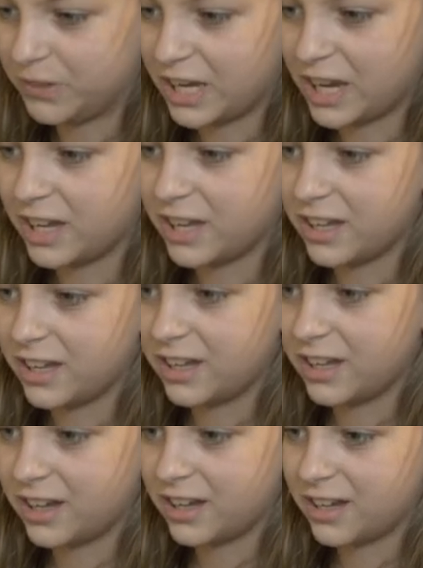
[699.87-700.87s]
It probably
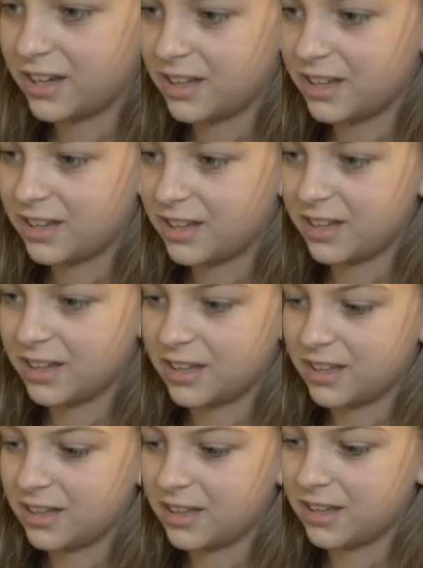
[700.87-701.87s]
is. It's got a new
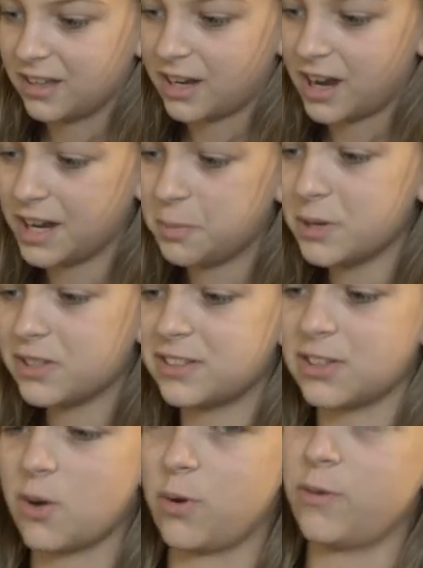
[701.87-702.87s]
home, right? I'd be
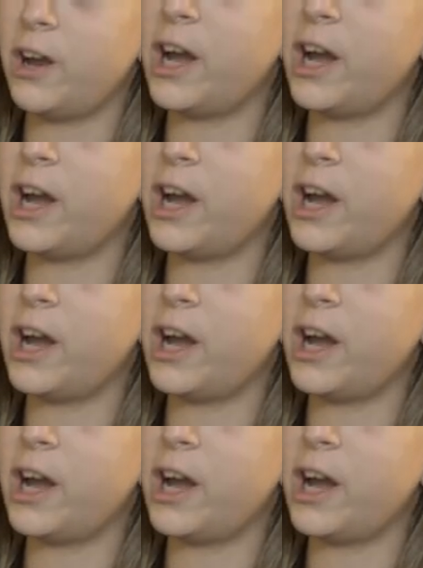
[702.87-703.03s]
no,